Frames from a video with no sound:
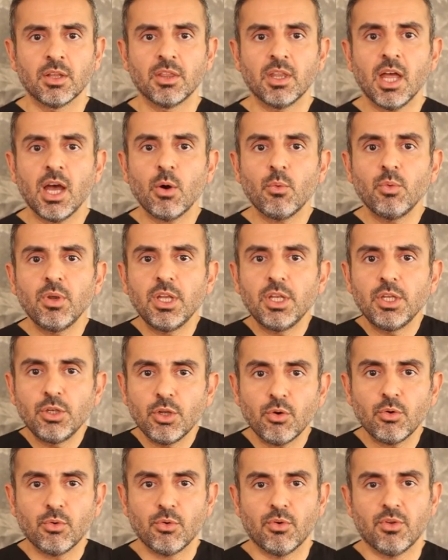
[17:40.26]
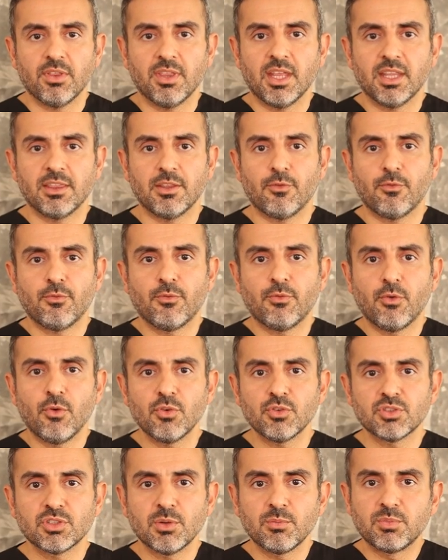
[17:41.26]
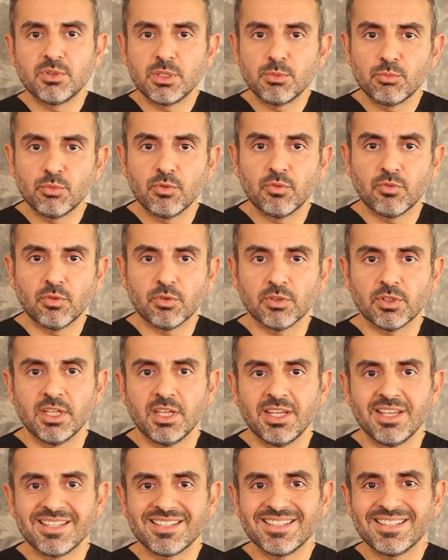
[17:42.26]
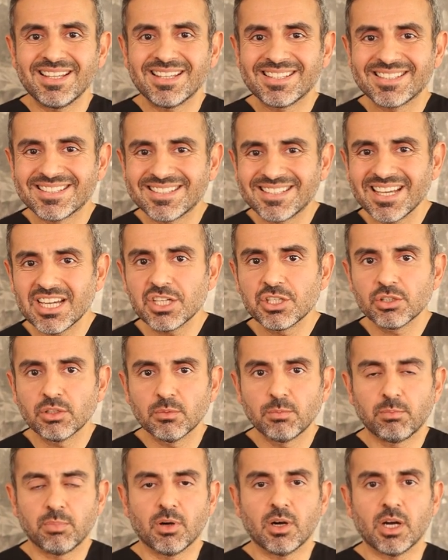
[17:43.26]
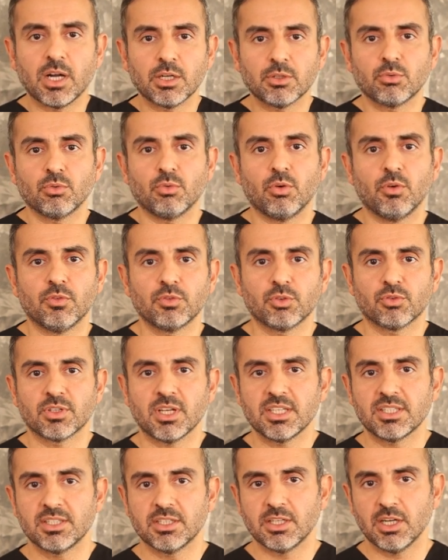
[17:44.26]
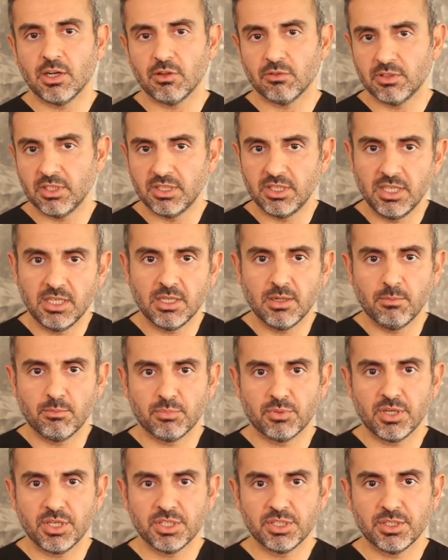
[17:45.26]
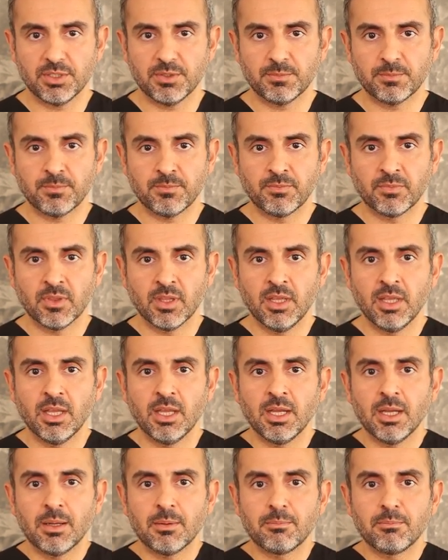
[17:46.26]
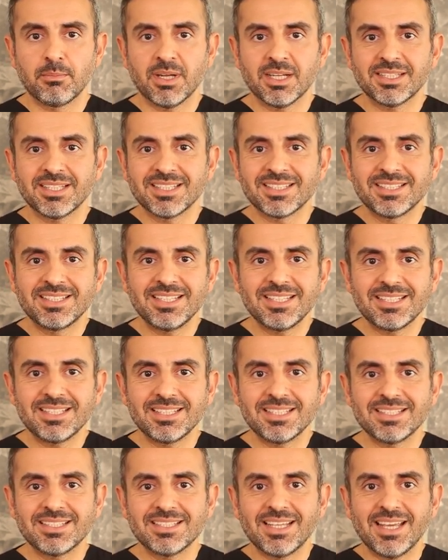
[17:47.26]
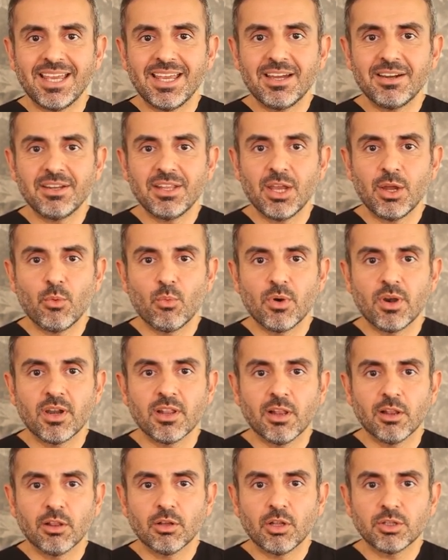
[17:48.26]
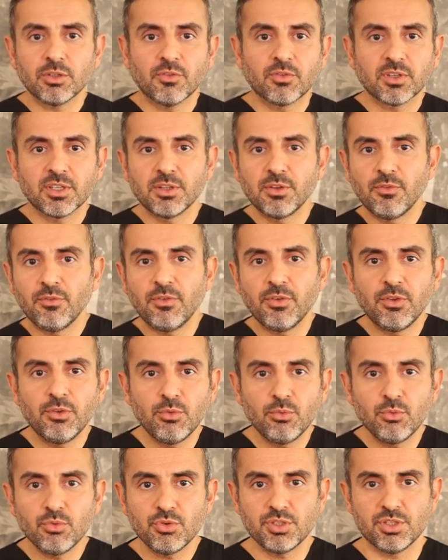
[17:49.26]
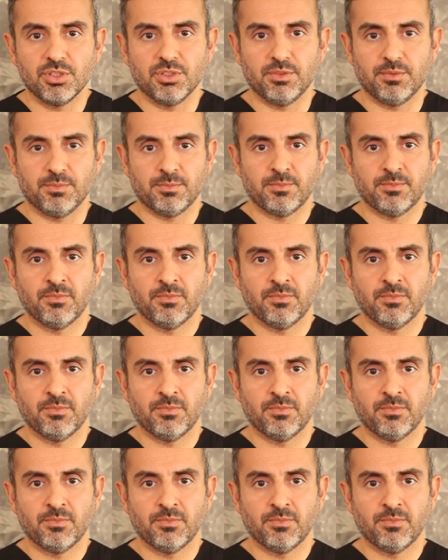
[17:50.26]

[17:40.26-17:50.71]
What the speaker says: Now we know that the first rib removal is an essential part of thoracic outlet decompression. But this is the area where a lot of confusion,